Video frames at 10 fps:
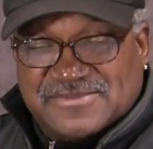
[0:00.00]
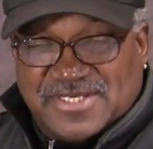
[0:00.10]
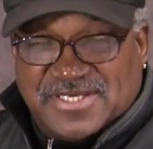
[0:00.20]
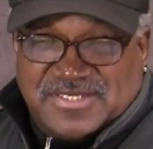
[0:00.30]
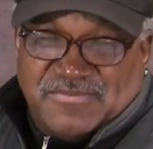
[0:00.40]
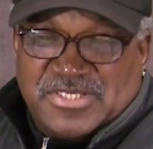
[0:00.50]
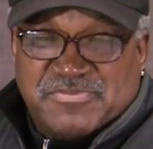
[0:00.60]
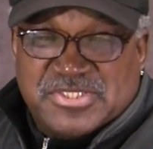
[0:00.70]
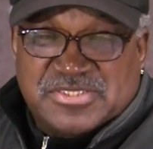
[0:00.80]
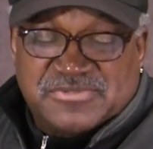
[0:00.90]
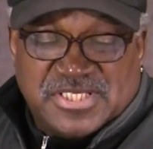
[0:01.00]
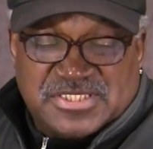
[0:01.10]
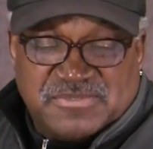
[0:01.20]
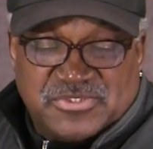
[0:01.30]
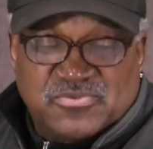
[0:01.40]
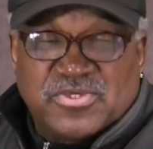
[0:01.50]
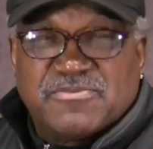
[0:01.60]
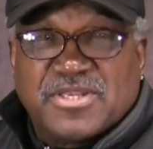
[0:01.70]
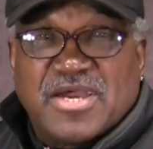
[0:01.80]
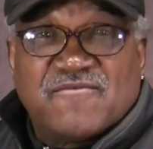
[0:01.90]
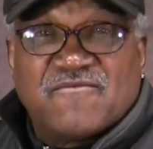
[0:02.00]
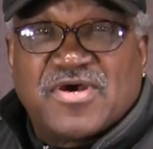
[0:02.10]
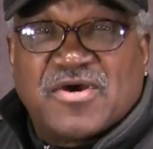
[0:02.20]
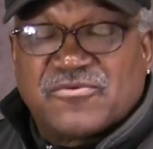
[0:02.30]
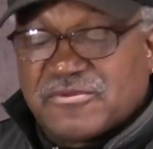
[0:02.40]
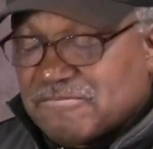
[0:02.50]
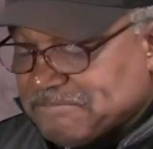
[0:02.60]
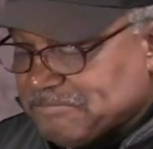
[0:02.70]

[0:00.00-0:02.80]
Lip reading: and there may be some things in between, but I haven't found them.